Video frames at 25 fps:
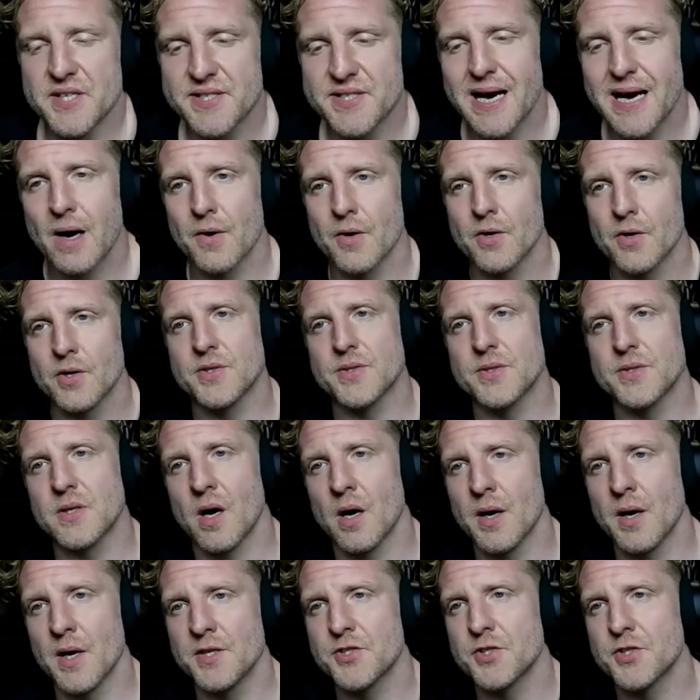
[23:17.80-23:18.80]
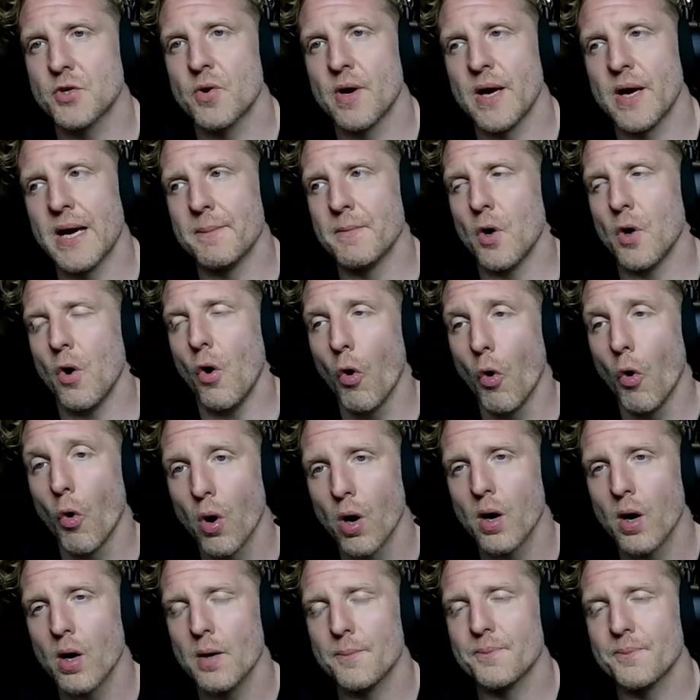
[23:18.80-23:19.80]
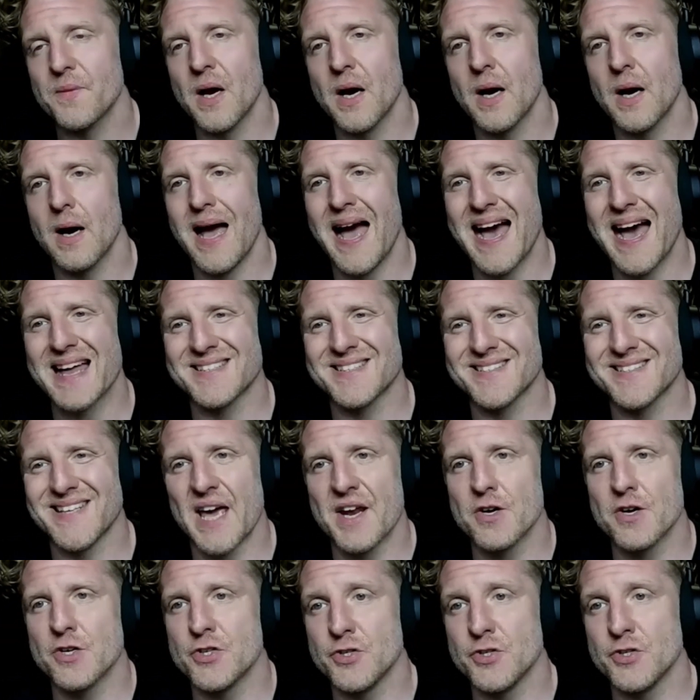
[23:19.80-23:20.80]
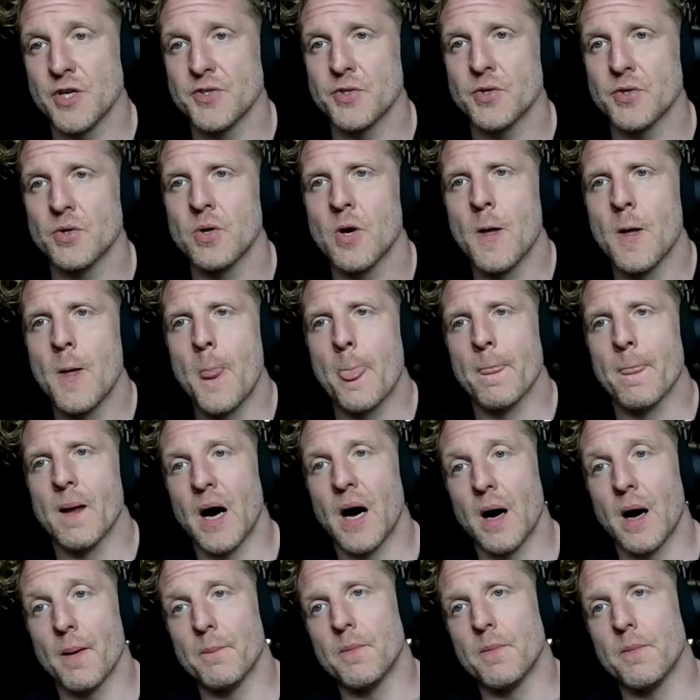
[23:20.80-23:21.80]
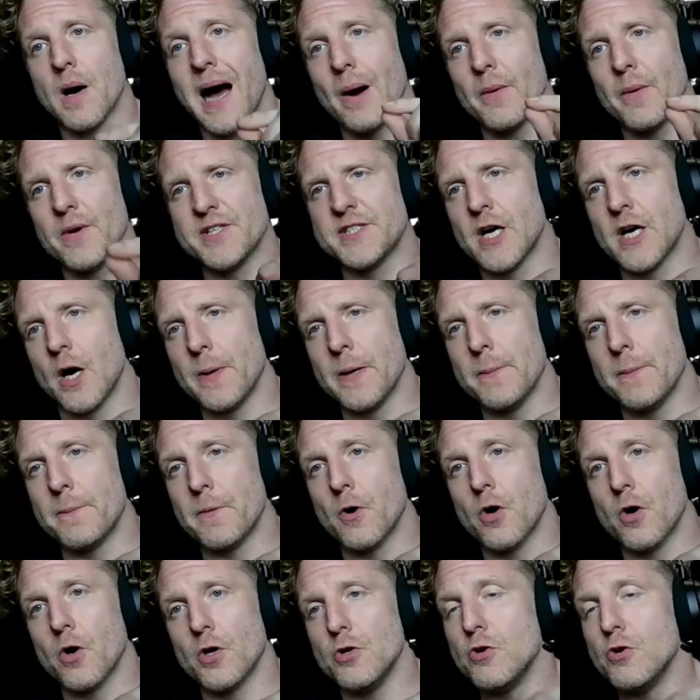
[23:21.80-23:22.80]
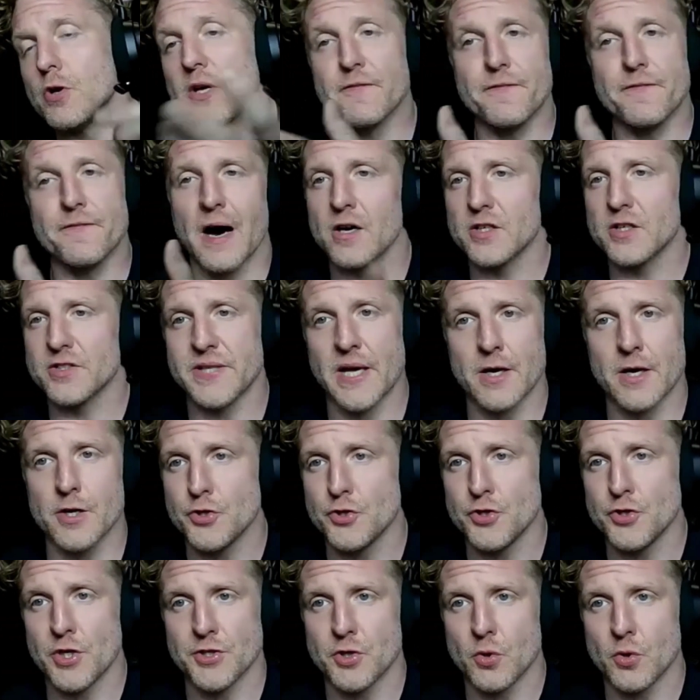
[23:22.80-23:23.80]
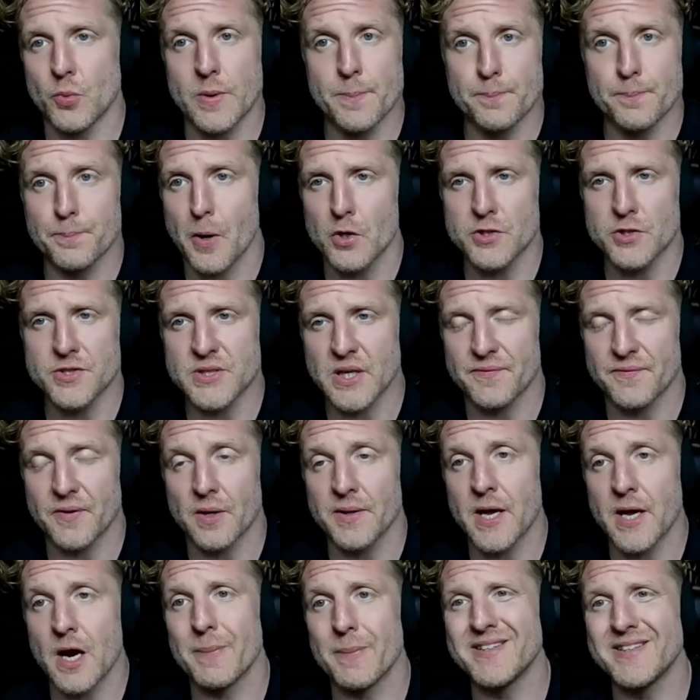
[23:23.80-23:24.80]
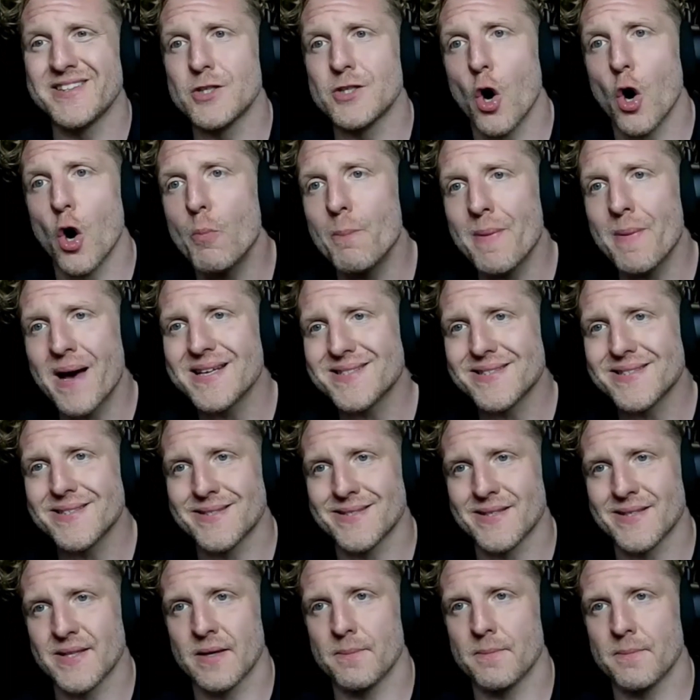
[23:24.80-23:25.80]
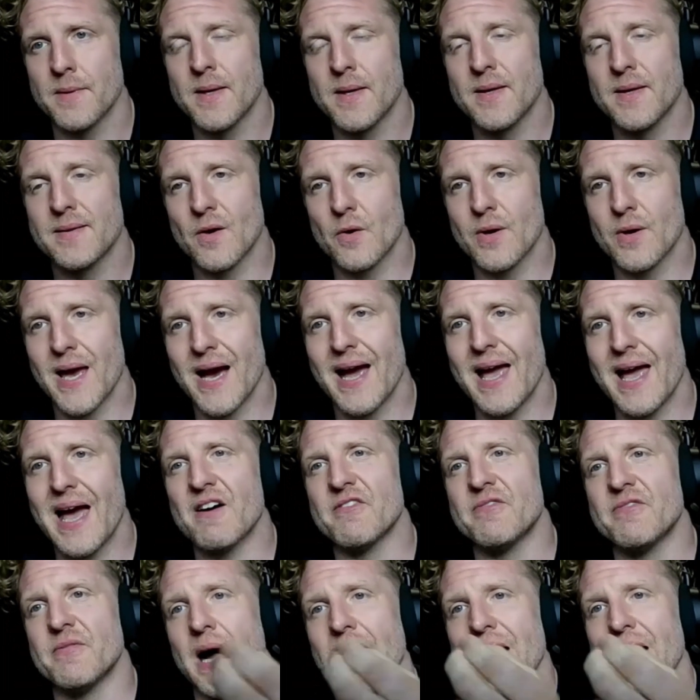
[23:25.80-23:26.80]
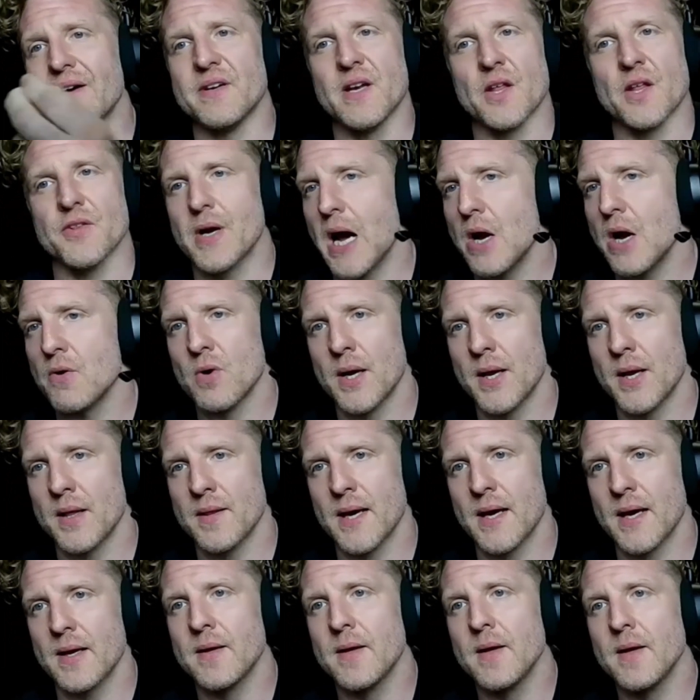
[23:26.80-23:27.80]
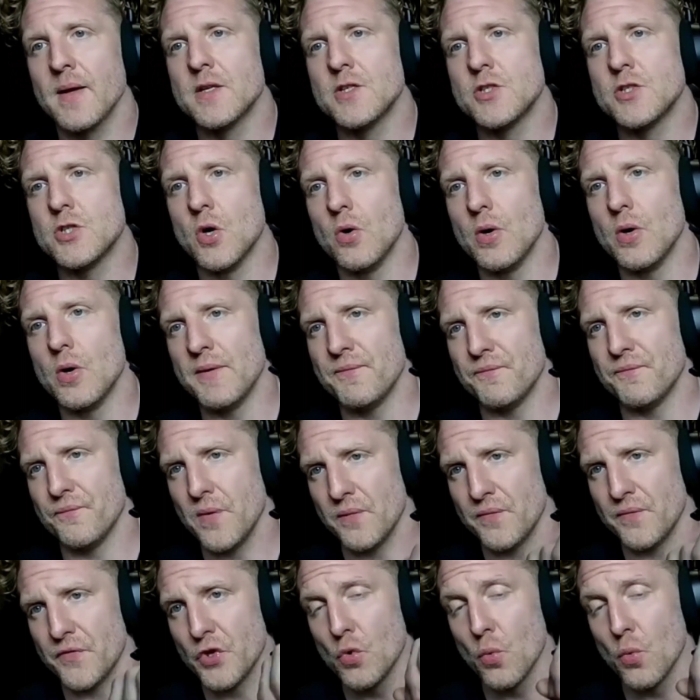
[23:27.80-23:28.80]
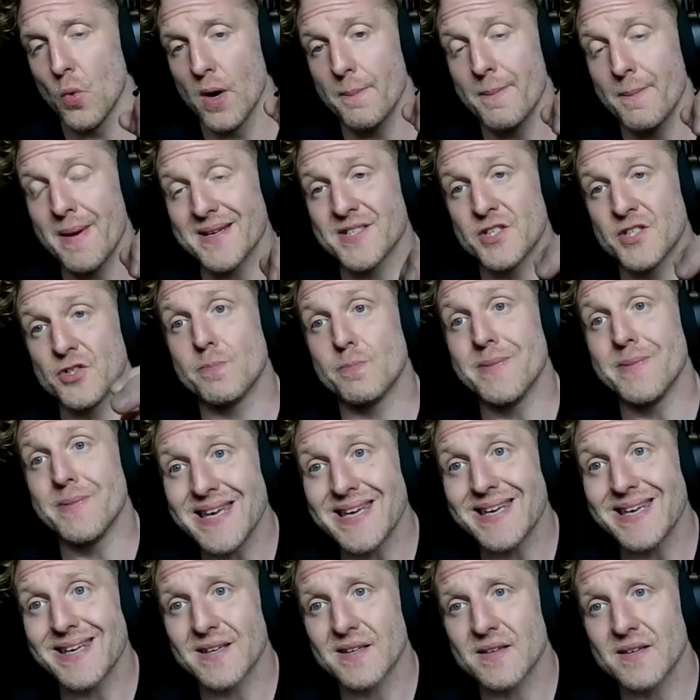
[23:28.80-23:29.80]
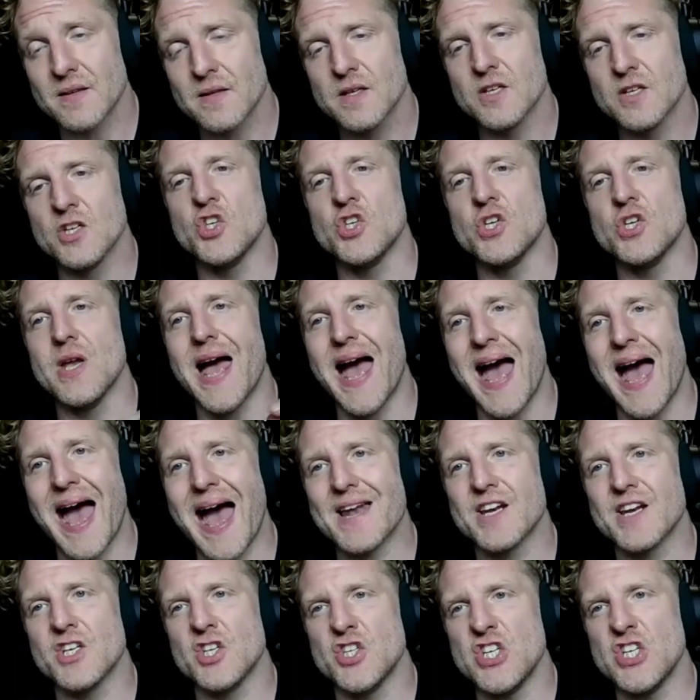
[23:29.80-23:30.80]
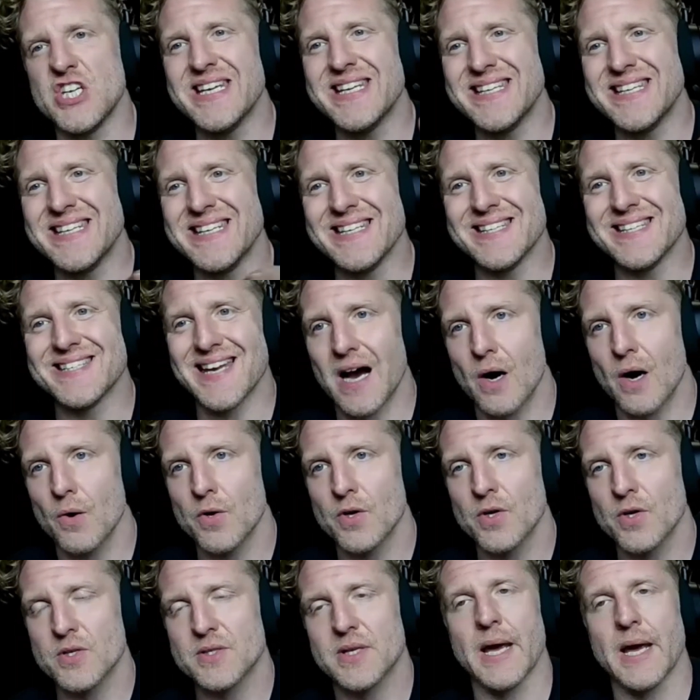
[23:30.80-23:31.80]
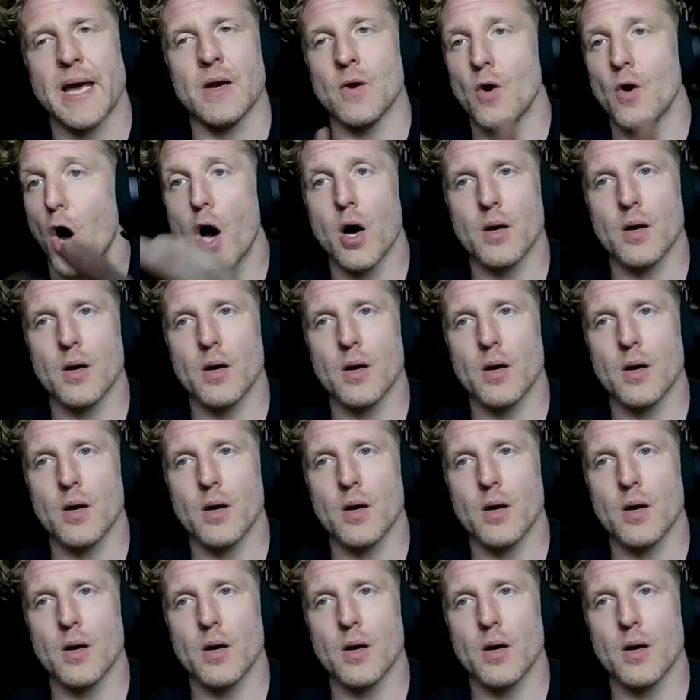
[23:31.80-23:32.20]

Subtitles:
Souders on Instagram or at Standard Jiu-Jitsu. I always tell people you can follow Standard Jiu-Jitsu. We post stuff on there, but don't message them. Okay, I have another guy running that. So if you want to message me at GD Souders, and